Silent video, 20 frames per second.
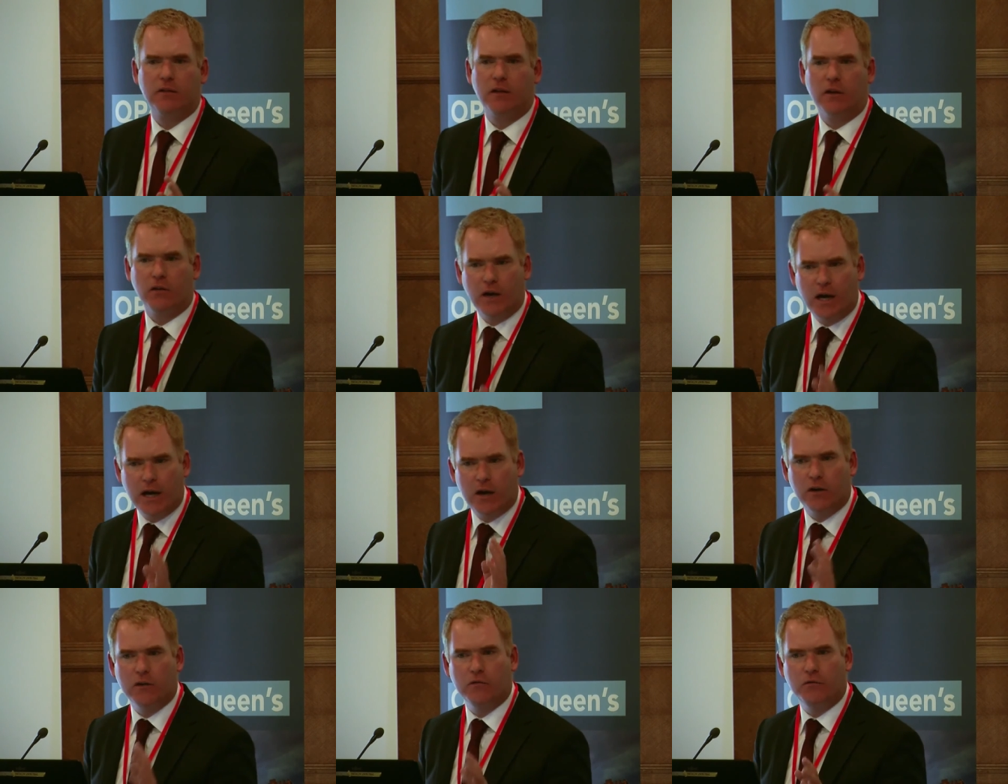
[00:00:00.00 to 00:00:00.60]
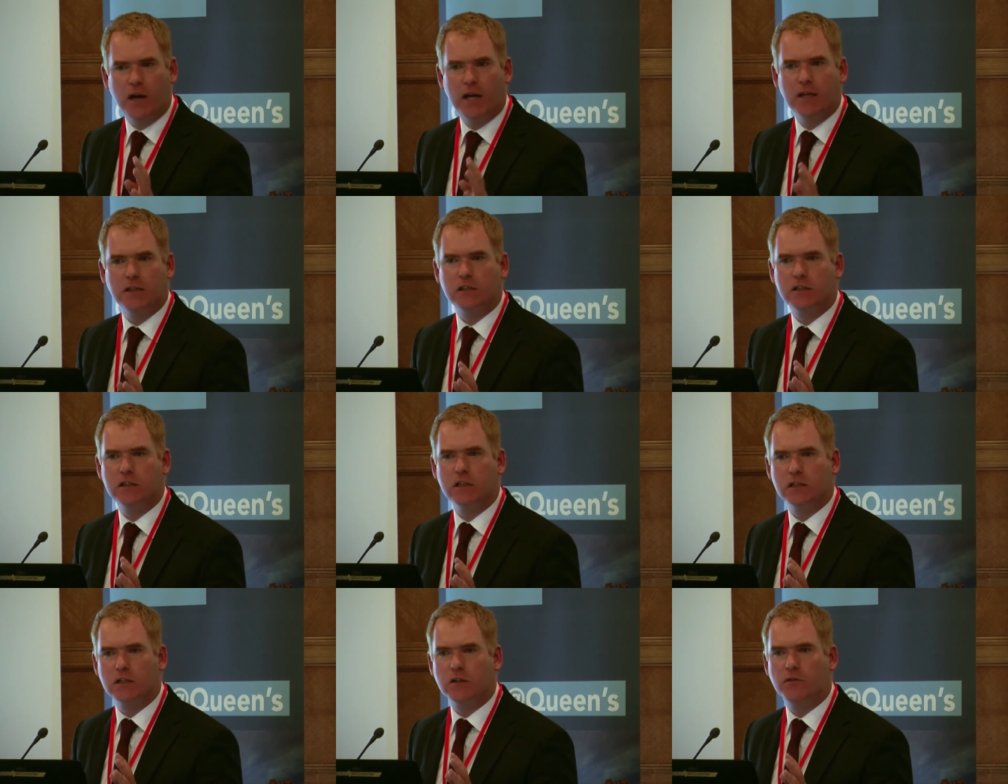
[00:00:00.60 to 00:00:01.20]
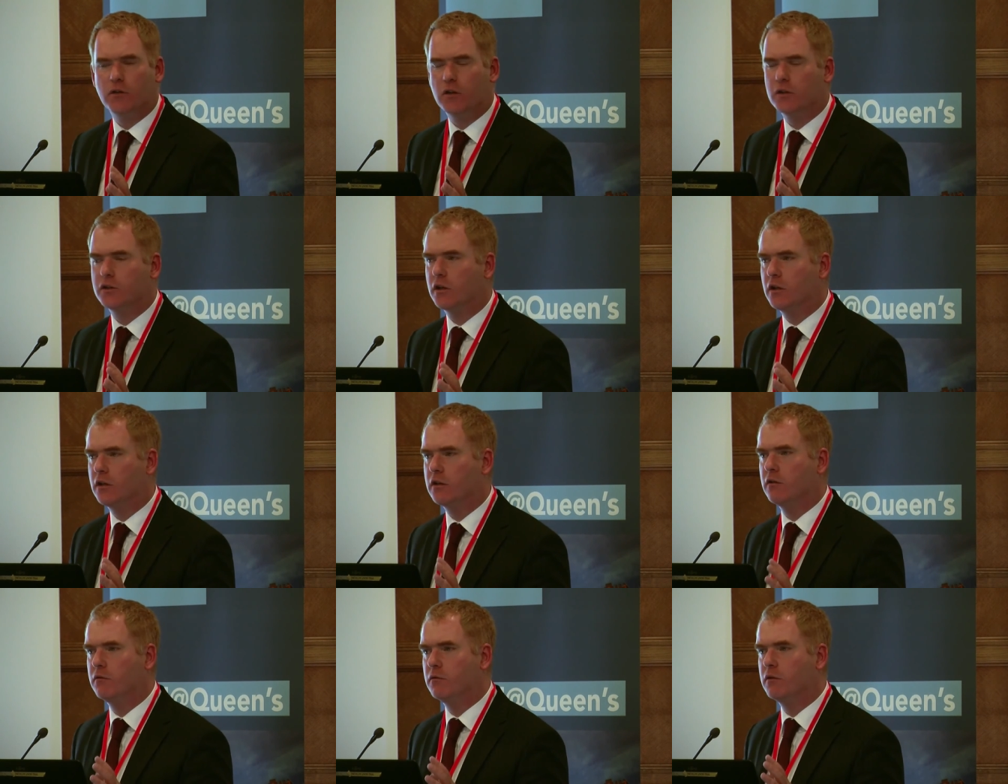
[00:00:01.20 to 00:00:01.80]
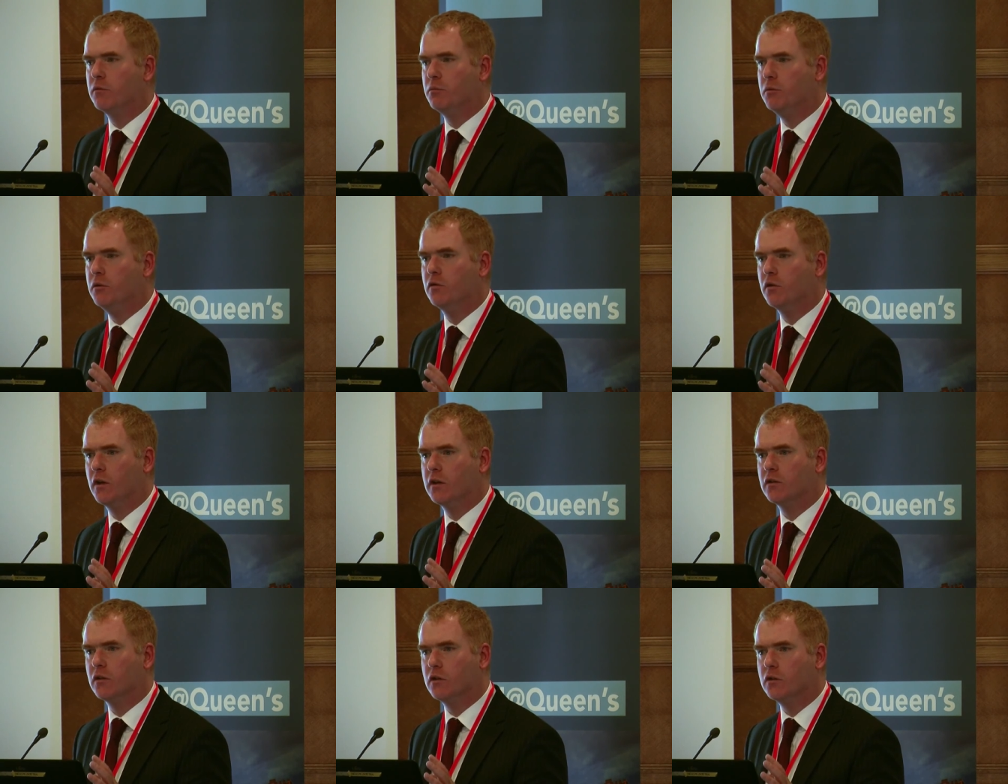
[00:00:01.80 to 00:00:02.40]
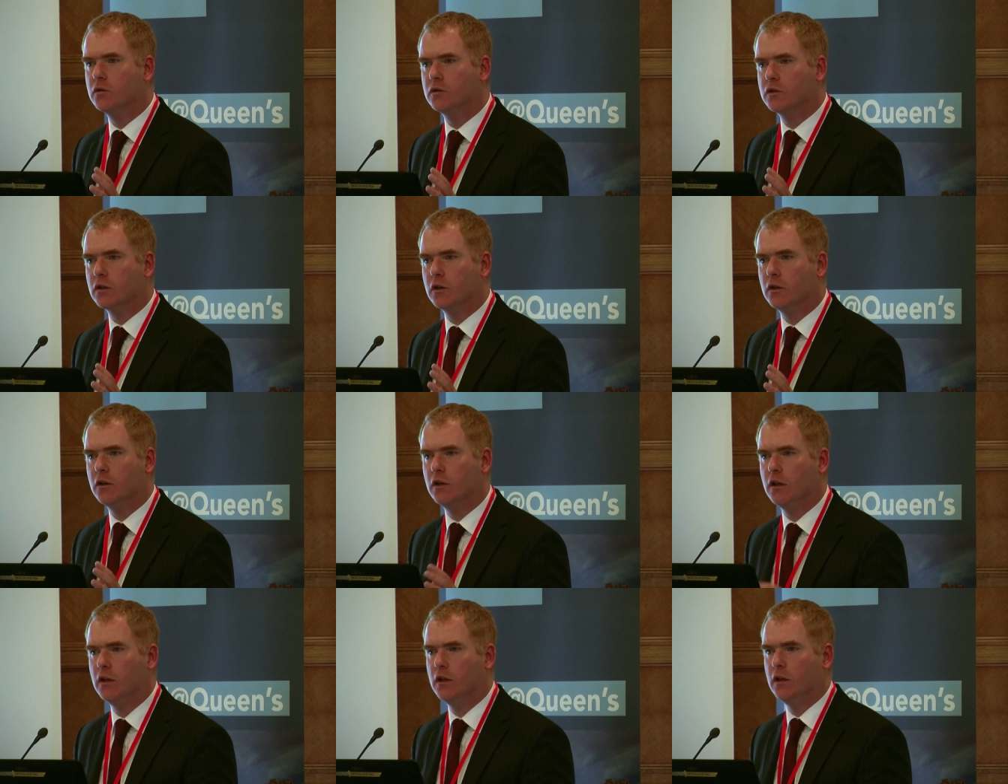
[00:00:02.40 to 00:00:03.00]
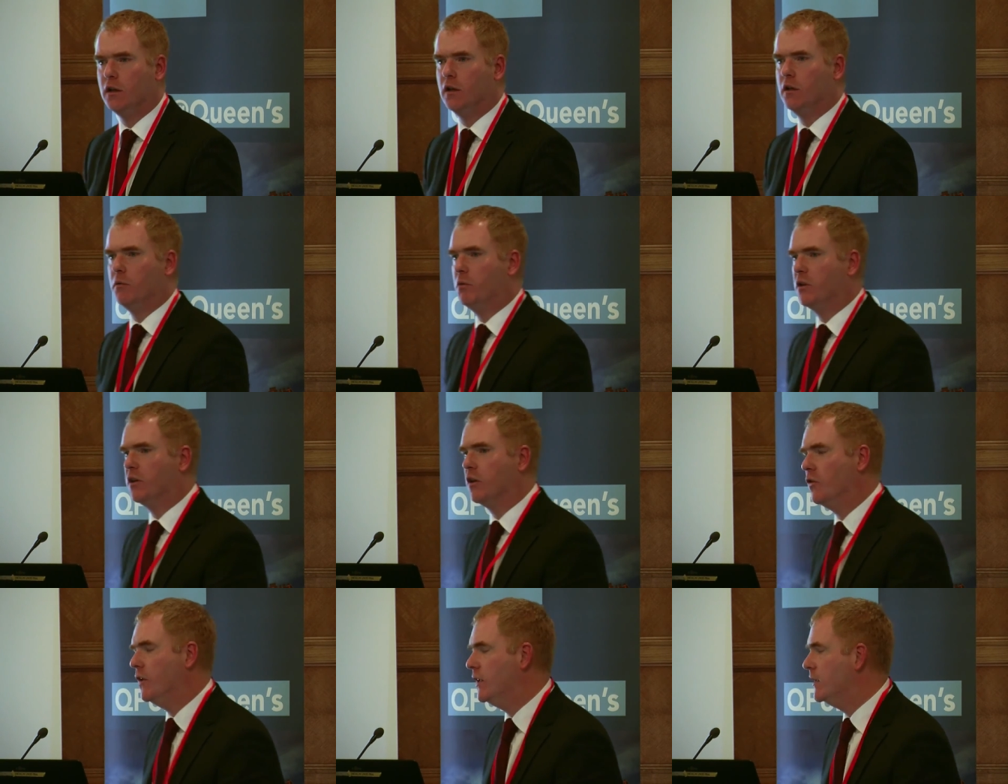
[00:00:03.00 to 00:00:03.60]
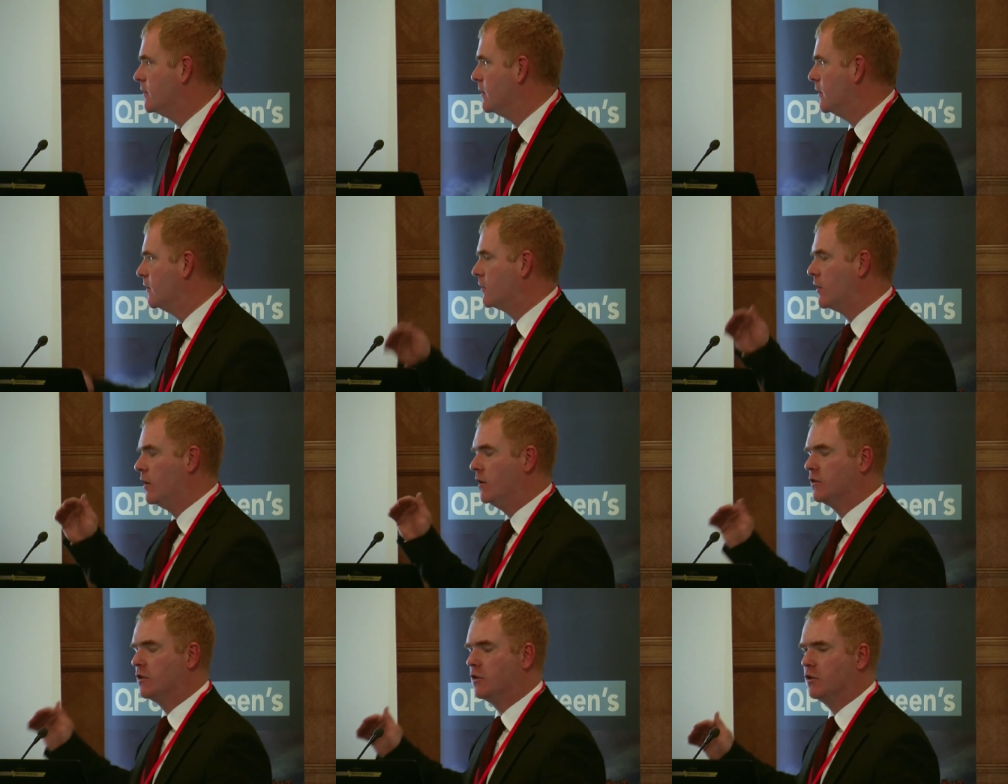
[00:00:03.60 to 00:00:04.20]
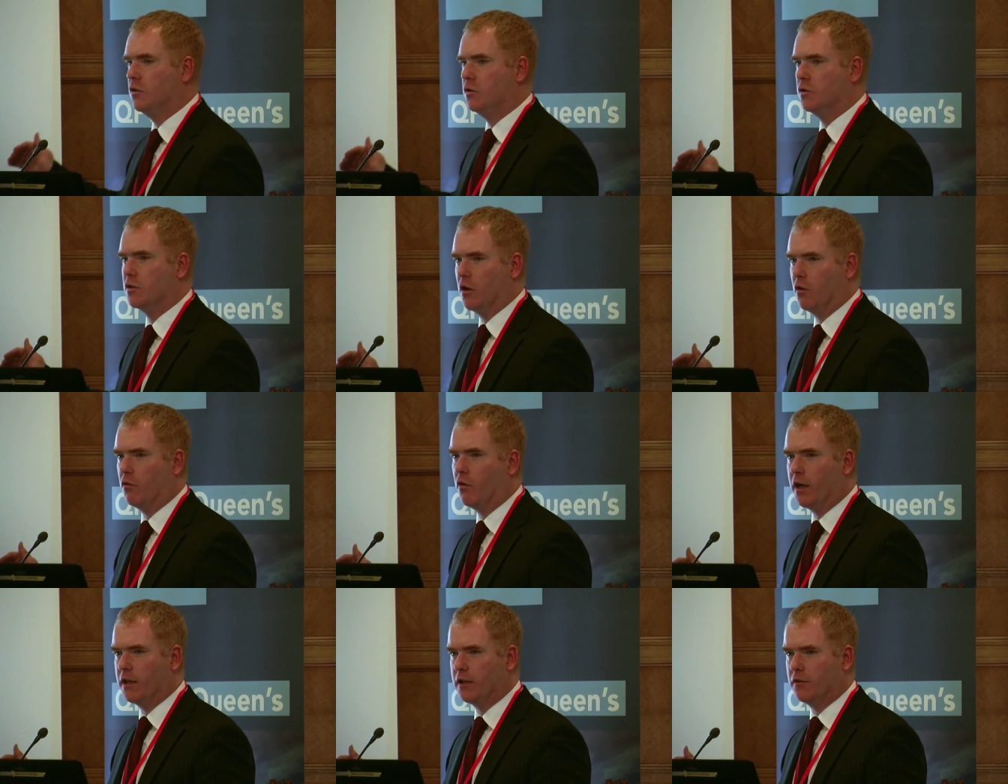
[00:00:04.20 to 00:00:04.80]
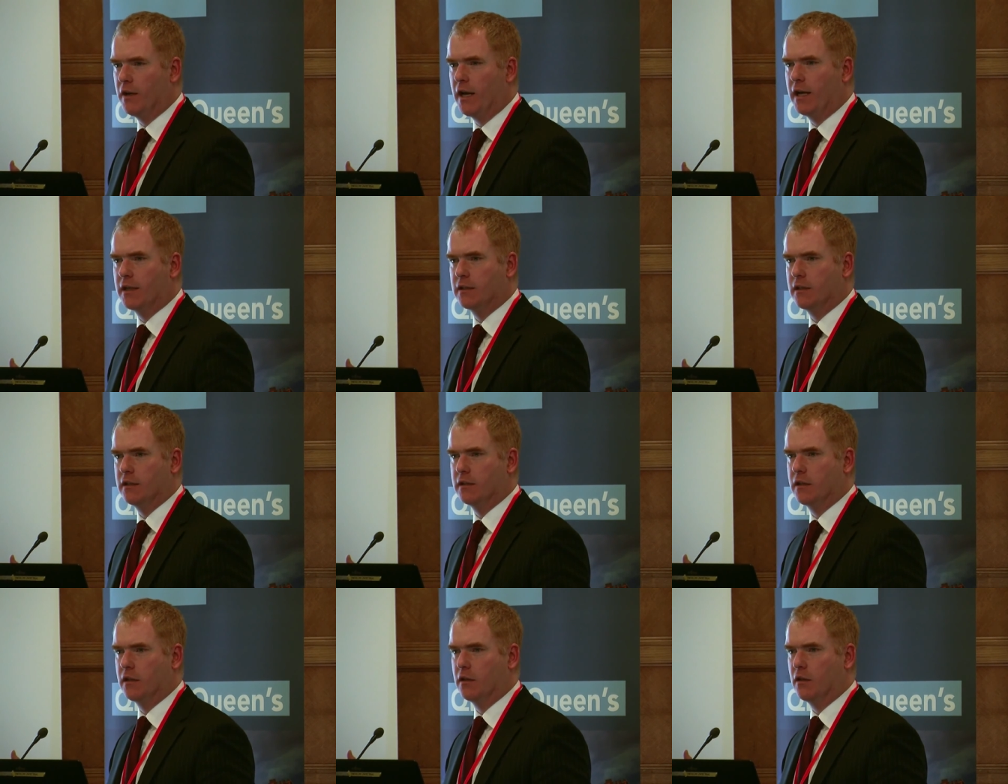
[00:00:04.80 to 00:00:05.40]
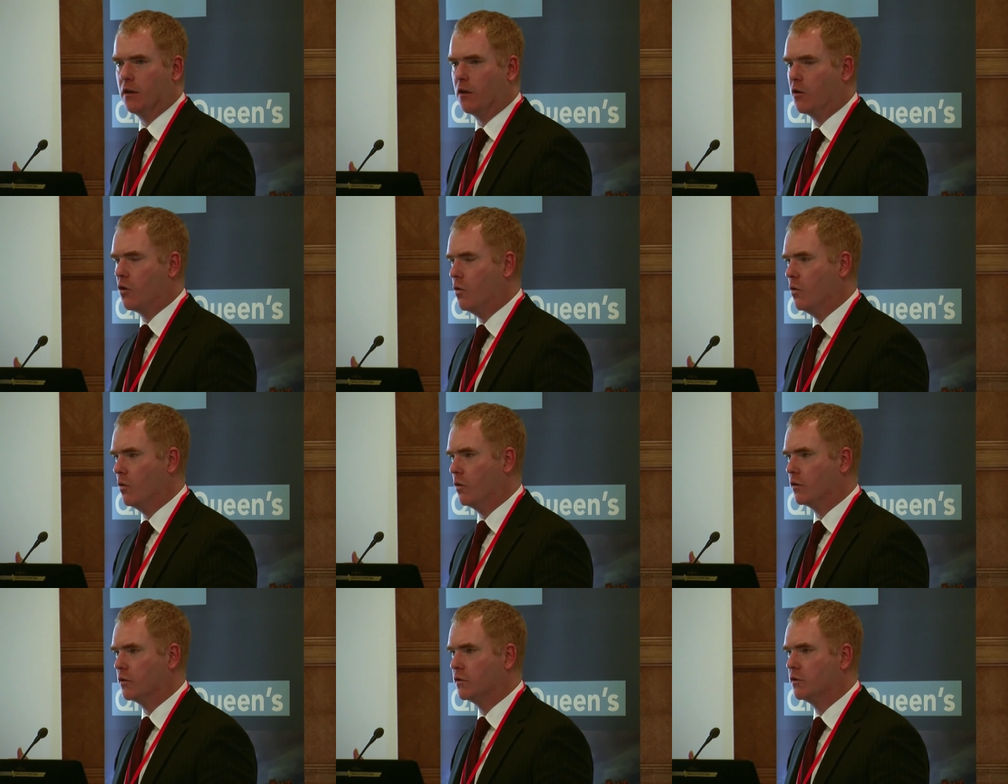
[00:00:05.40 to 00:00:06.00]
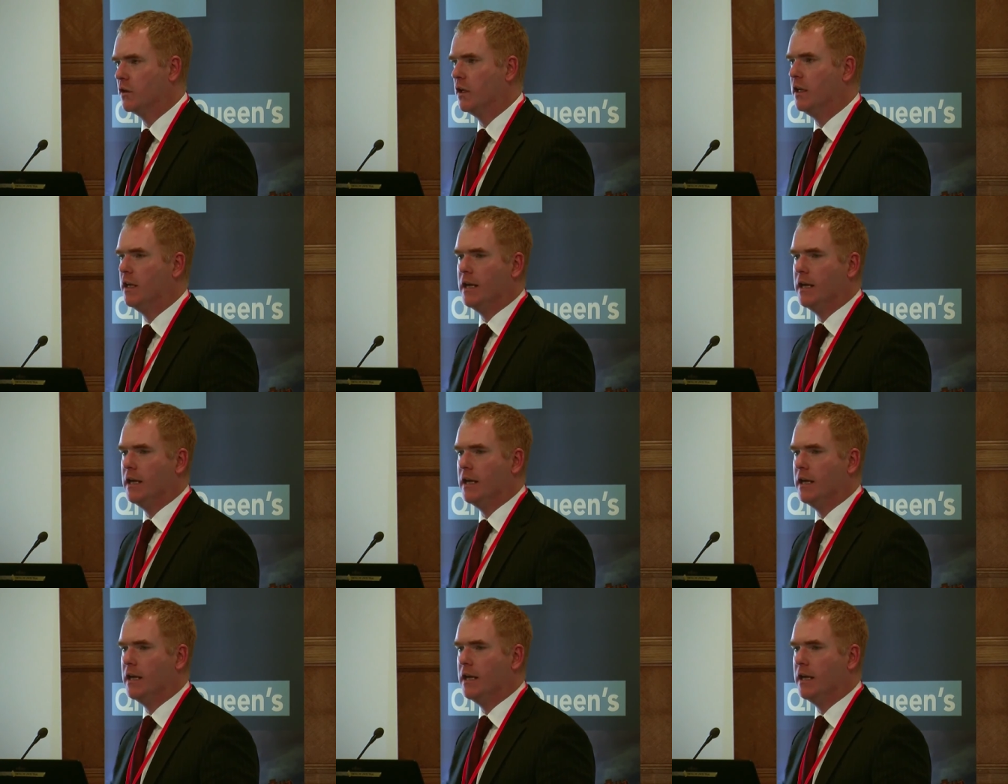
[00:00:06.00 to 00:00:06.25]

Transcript: There are advantages of alternative dispute resolution, but there is this constitutional right of access to the courts.